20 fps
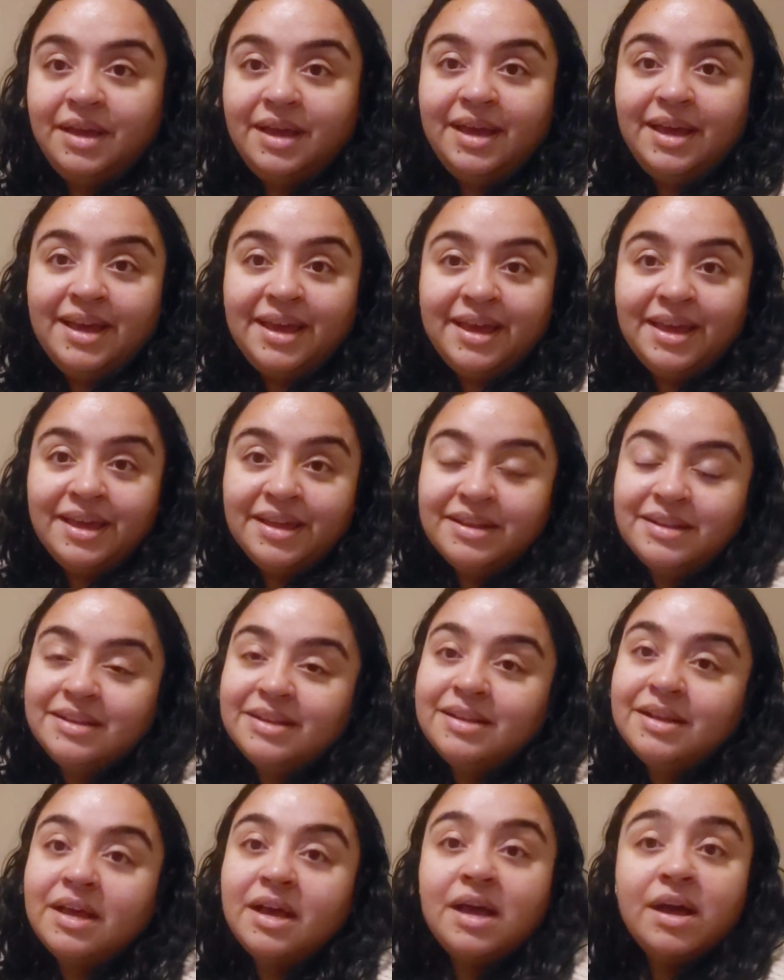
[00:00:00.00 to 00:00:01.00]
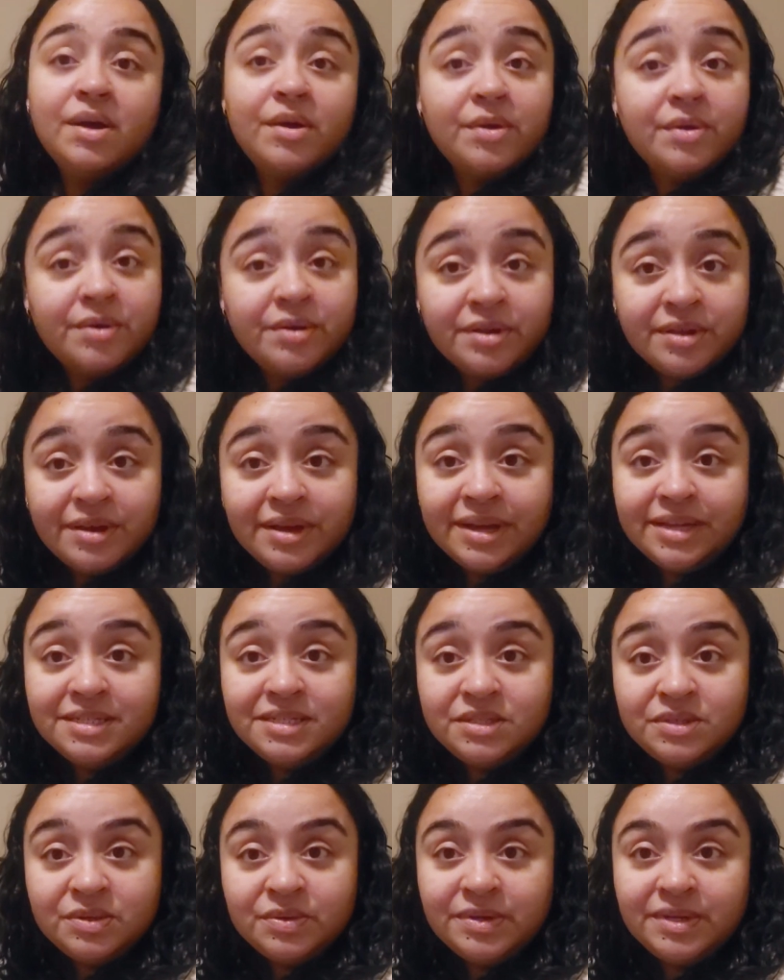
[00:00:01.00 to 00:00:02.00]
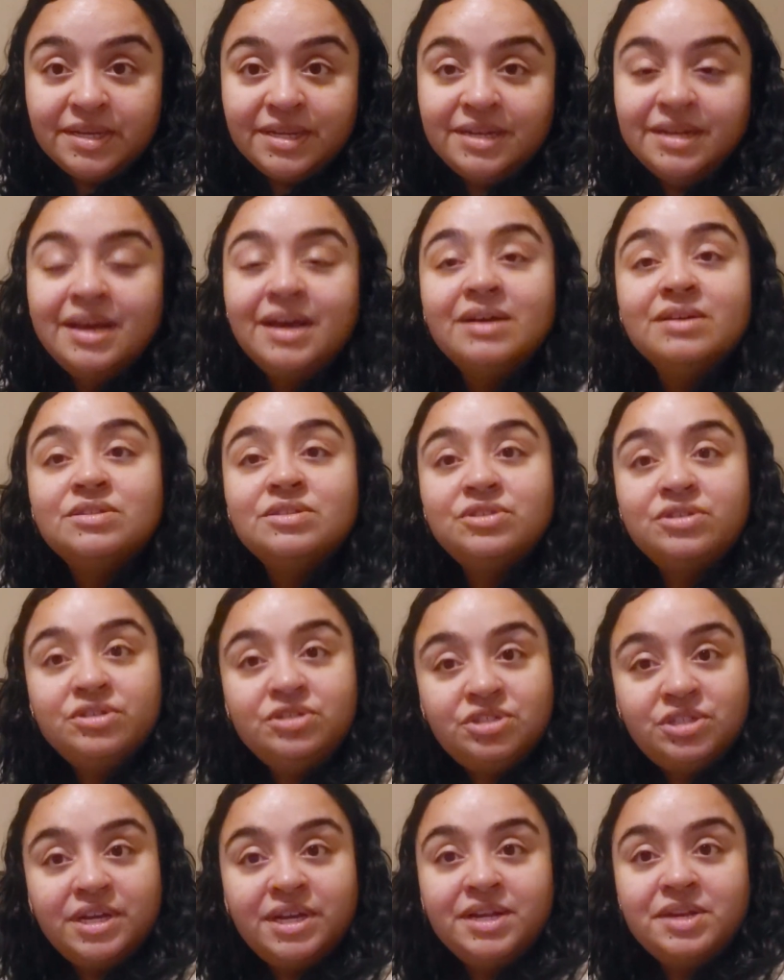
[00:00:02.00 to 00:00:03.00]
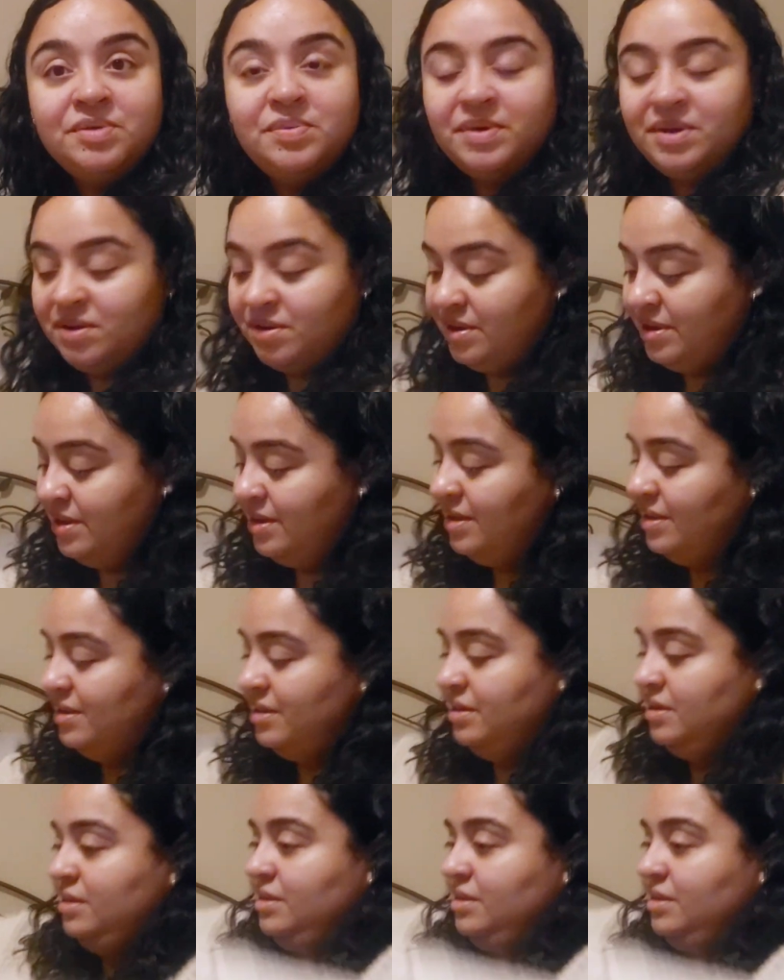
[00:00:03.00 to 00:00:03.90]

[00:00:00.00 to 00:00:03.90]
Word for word: And how are you guys doing? How's your January?